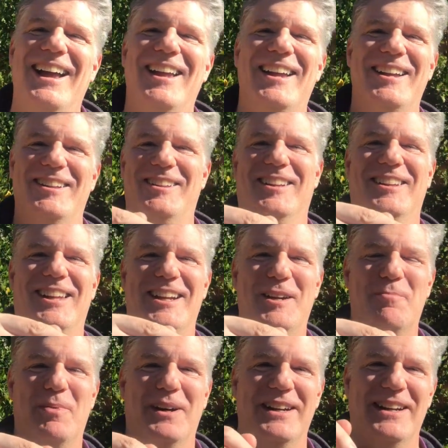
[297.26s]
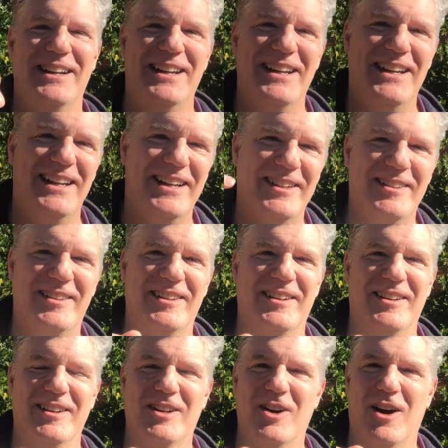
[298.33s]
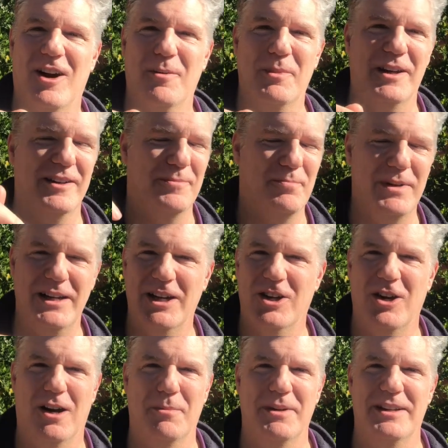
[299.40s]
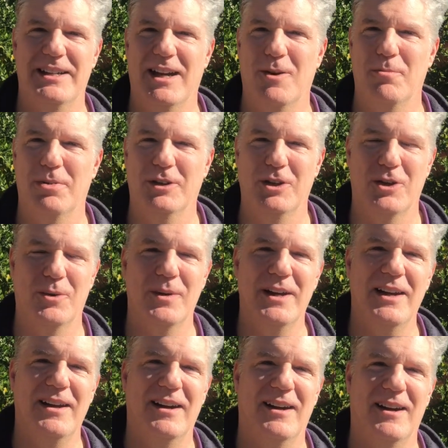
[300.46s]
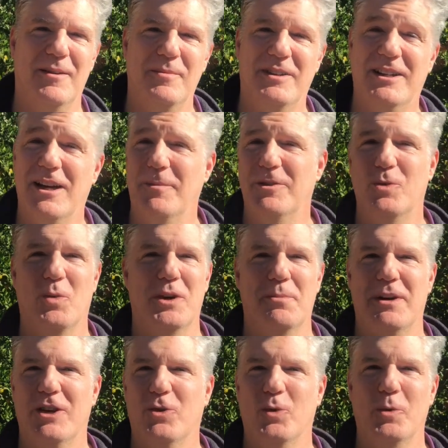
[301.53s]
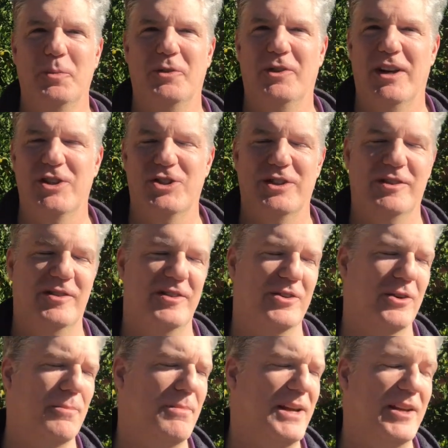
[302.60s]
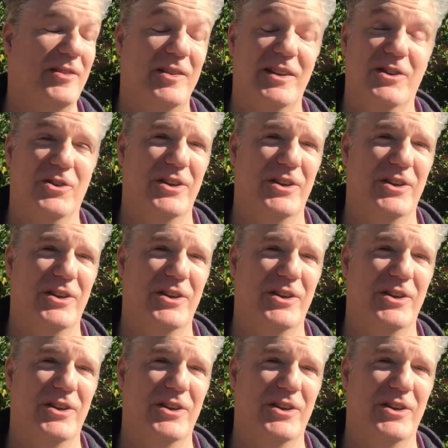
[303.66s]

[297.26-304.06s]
Hit the like button. hit the comment, make a comment down below. Come to one of my group sessions. They're amazing, they're